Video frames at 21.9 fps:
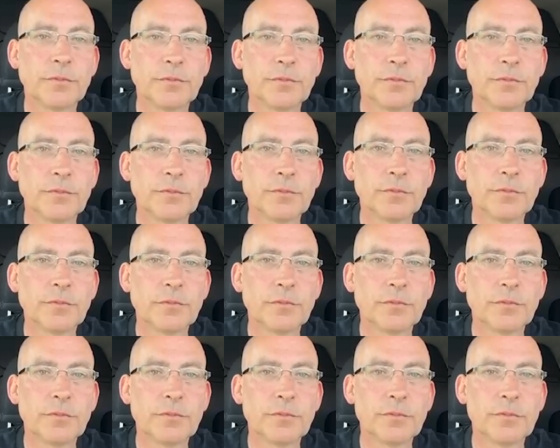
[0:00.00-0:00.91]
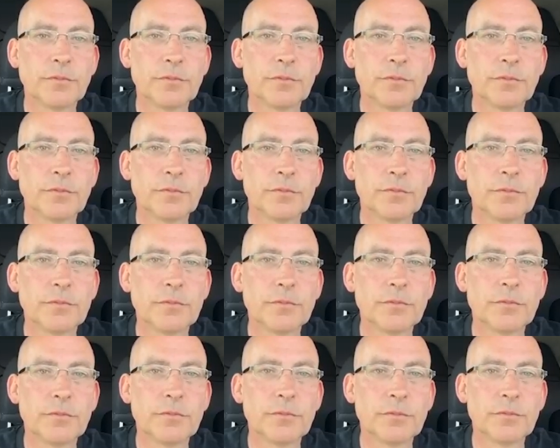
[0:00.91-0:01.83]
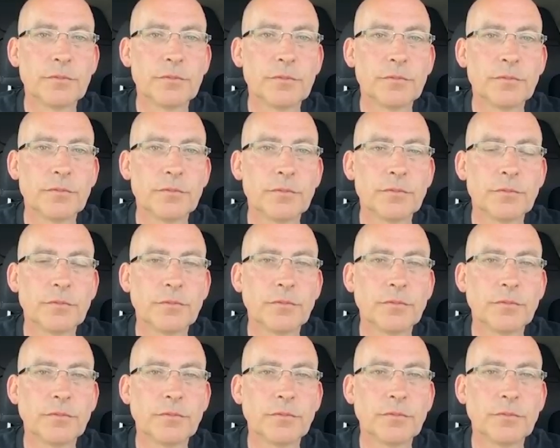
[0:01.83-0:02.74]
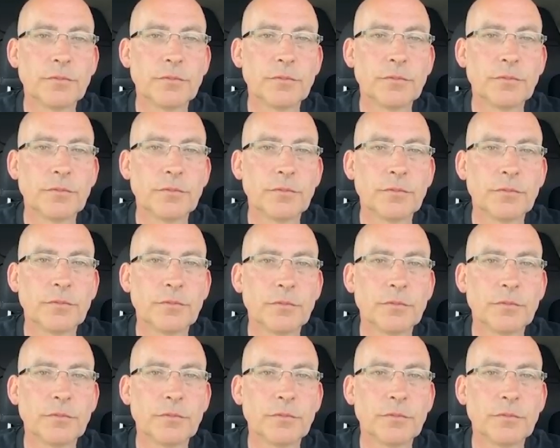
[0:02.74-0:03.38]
(not speaking)